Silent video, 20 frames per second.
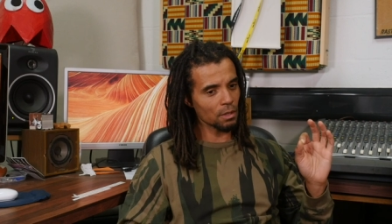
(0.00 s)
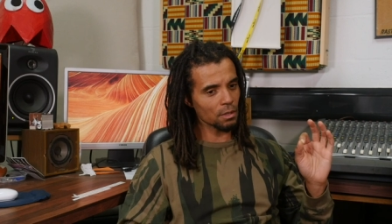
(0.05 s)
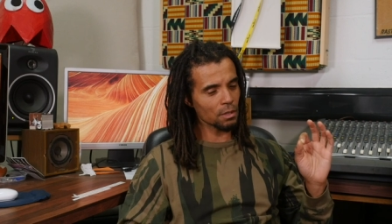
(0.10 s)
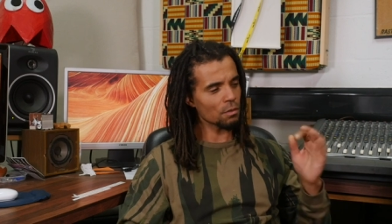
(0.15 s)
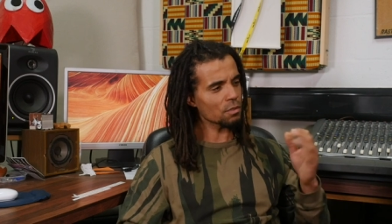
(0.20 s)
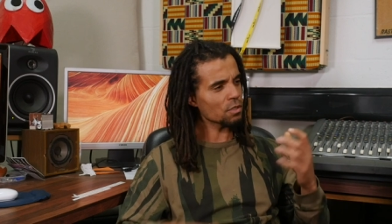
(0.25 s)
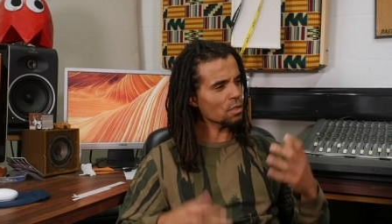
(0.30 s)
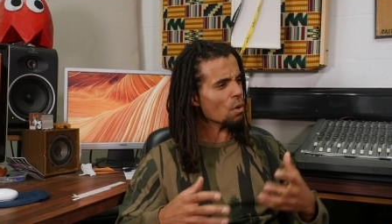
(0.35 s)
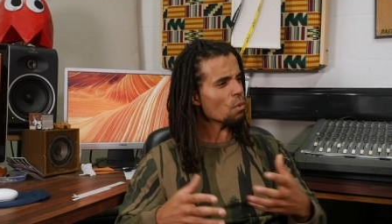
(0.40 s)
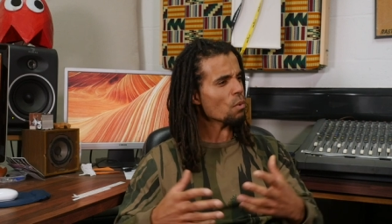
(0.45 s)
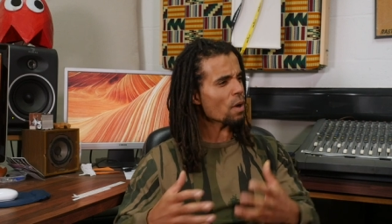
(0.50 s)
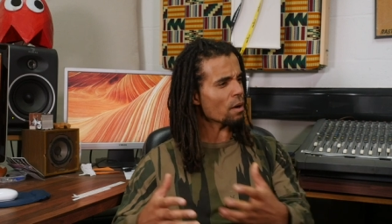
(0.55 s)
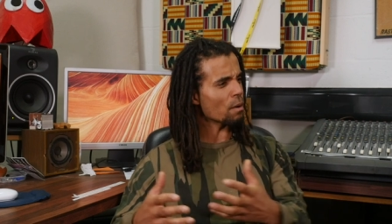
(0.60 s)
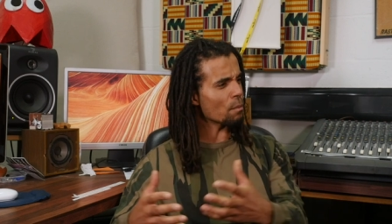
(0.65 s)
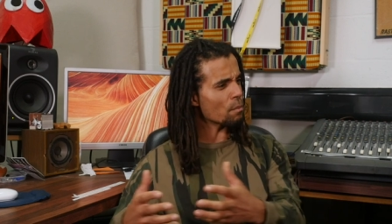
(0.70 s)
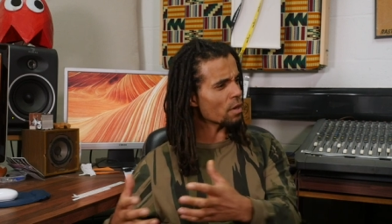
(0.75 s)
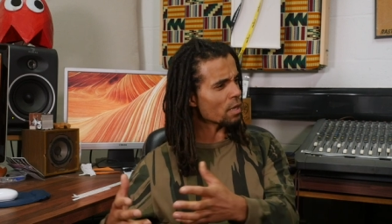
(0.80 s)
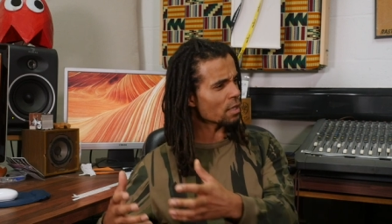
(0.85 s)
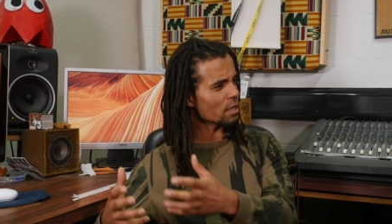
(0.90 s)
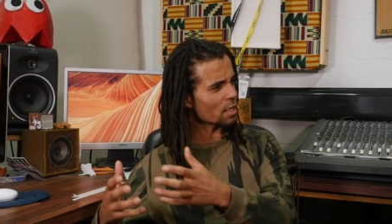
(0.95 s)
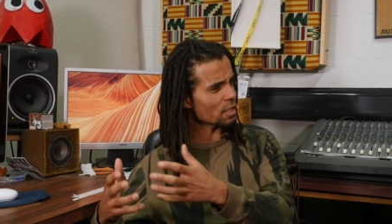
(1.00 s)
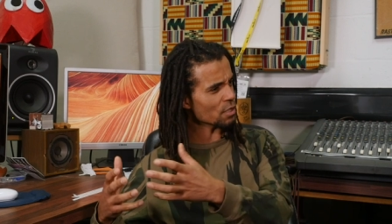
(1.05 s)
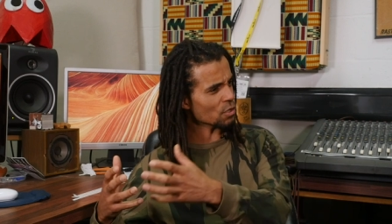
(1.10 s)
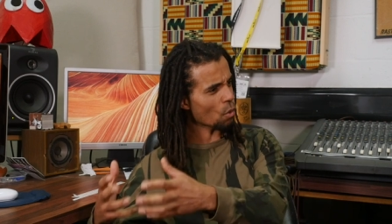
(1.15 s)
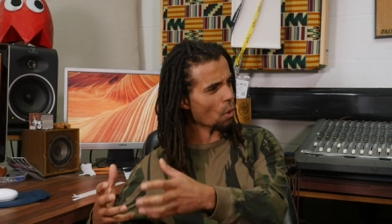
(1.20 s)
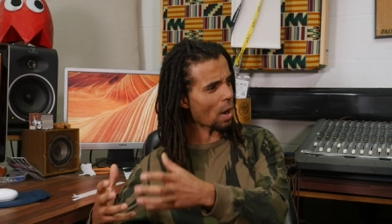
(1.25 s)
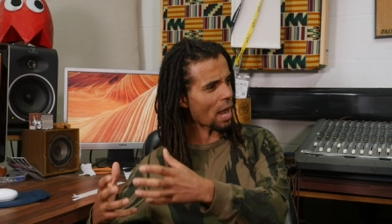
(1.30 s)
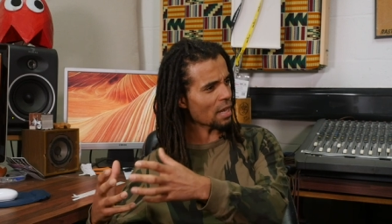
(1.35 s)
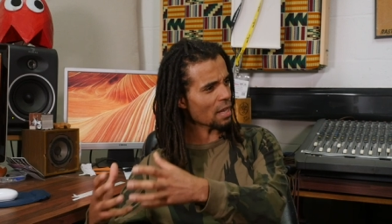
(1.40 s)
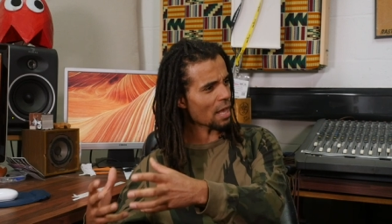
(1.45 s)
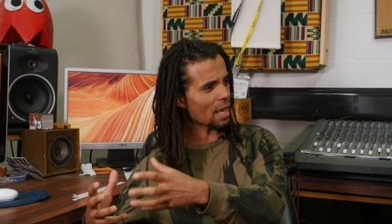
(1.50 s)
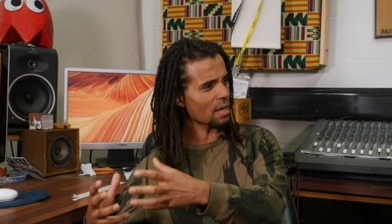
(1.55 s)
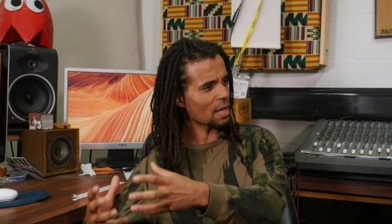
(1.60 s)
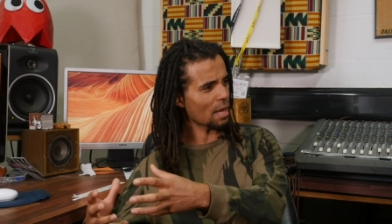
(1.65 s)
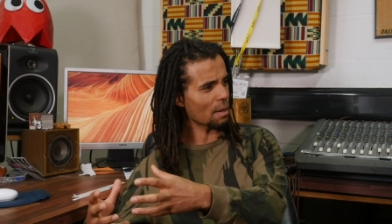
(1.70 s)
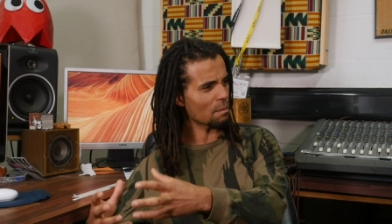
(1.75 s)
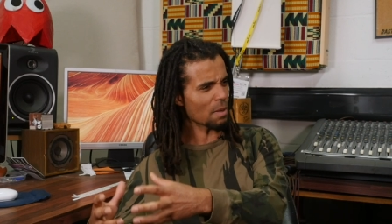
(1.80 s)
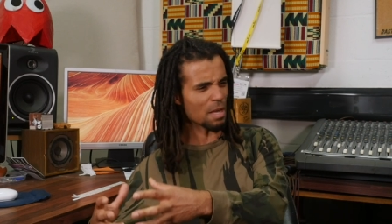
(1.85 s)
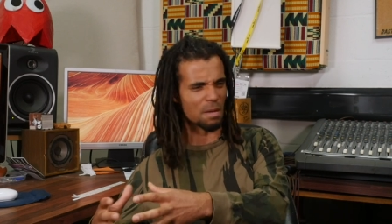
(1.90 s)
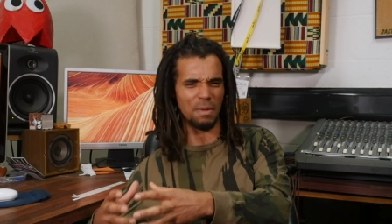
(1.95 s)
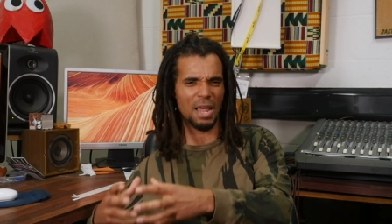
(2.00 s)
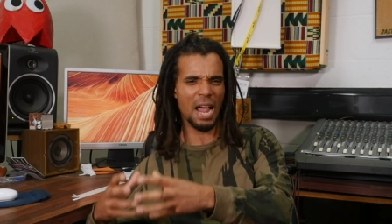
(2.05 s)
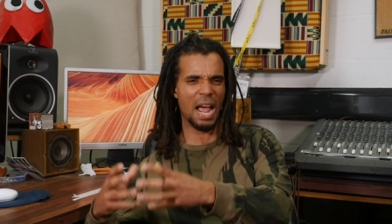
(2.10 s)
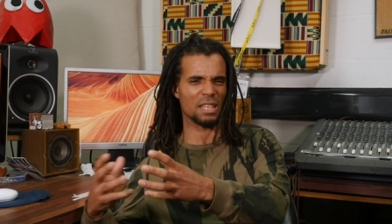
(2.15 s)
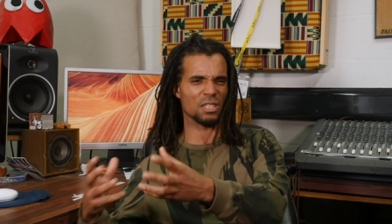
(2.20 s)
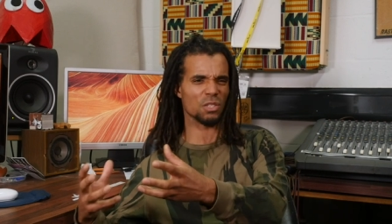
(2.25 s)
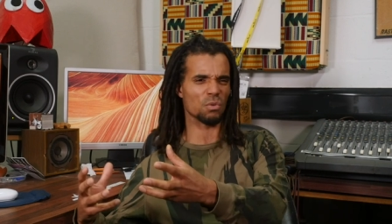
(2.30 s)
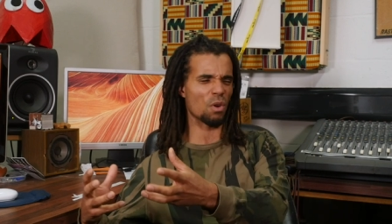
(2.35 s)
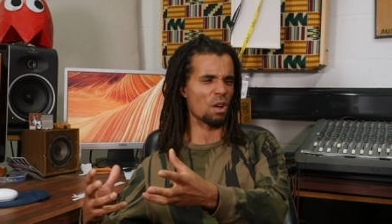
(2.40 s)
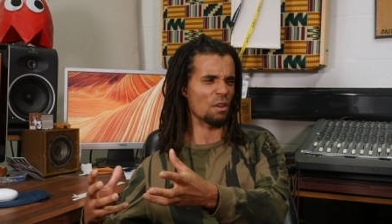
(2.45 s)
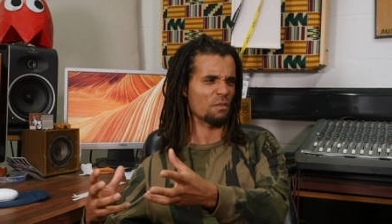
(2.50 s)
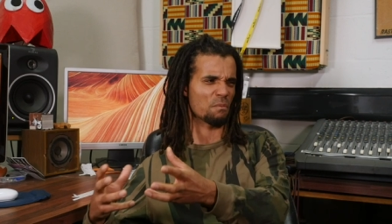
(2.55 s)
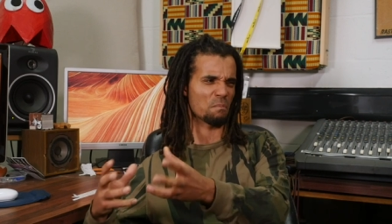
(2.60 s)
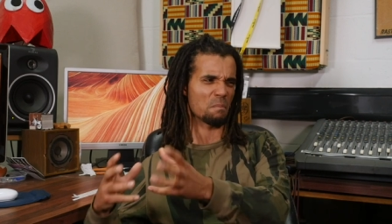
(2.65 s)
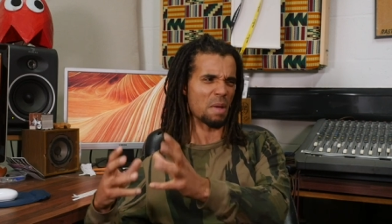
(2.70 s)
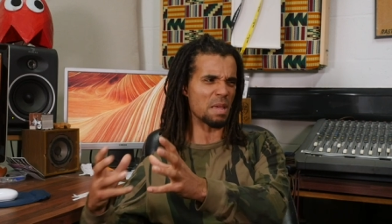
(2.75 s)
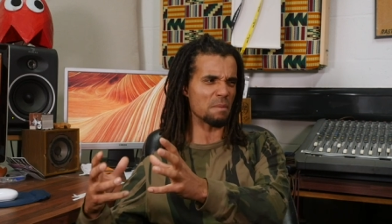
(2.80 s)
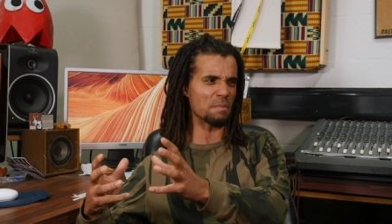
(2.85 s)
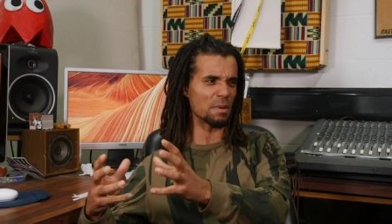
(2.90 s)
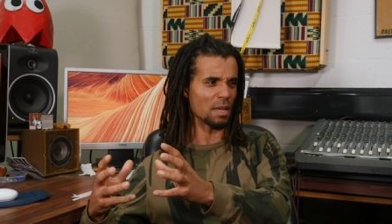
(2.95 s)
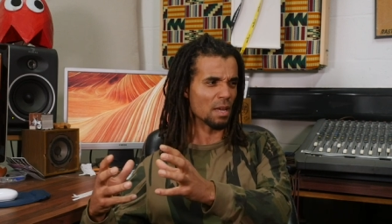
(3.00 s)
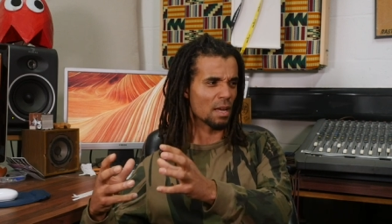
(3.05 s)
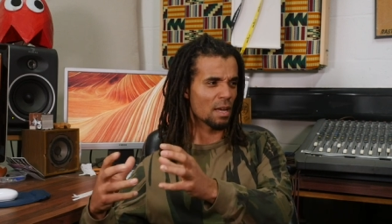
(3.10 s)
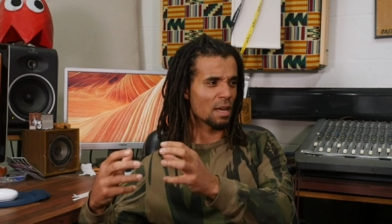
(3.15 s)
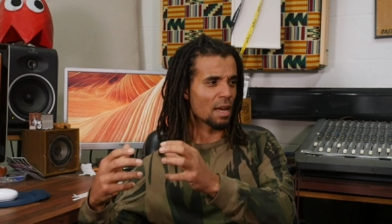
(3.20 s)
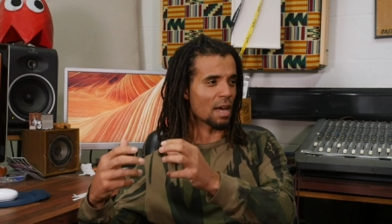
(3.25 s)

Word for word: There is nowhere in Britain that is quite like that. Maybe Handsworth, maybe.